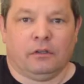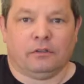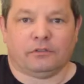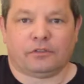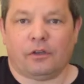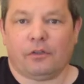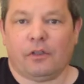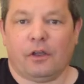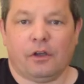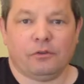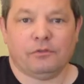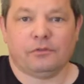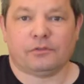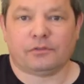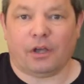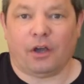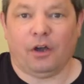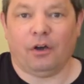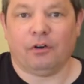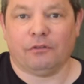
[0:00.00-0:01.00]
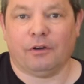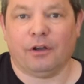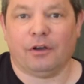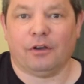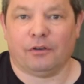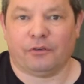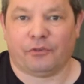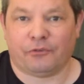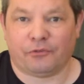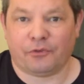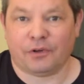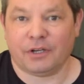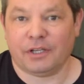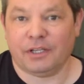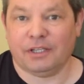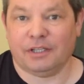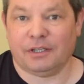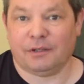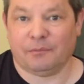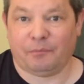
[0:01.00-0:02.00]
So those are our
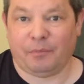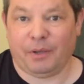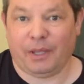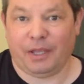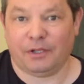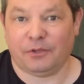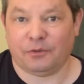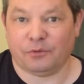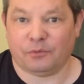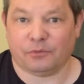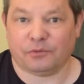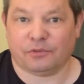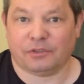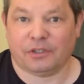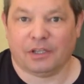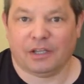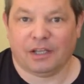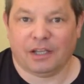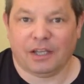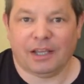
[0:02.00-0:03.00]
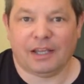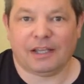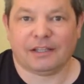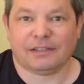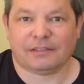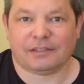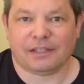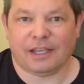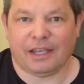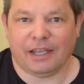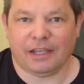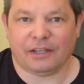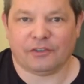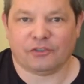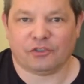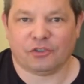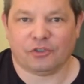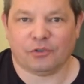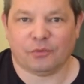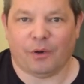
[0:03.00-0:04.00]
3 pedals. Let's get
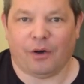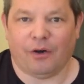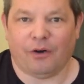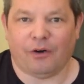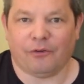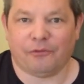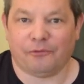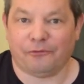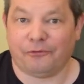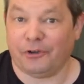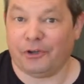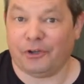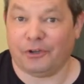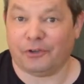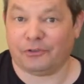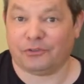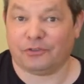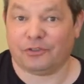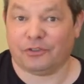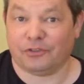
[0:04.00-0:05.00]
into our first